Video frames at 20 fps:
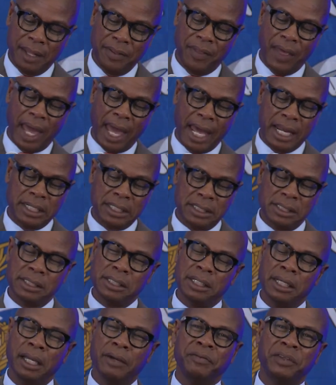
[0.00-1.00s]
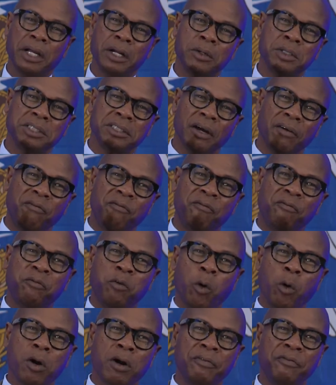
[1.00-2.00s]
that if there was a
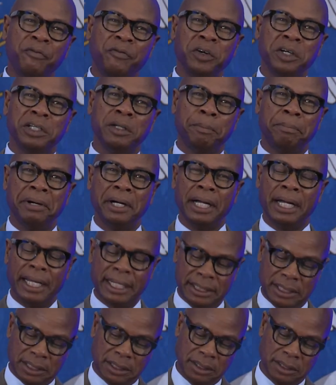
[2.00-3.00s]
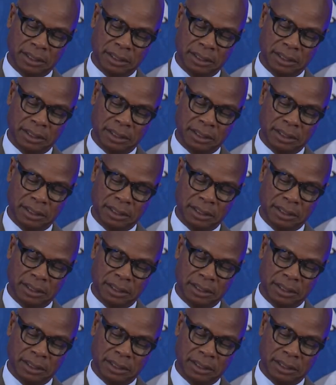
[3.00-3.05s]
four foot putt